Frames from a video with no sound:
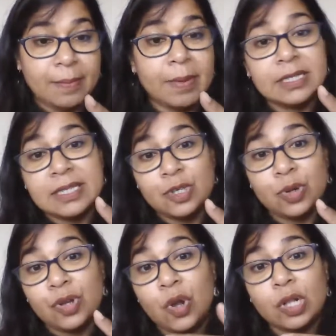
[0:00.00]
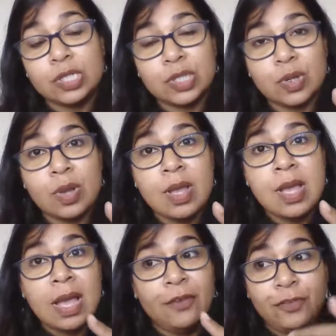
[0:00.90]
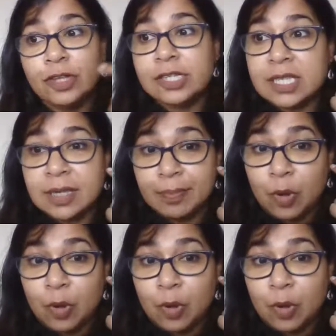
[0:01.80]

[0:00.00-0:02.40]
but you can also, if you just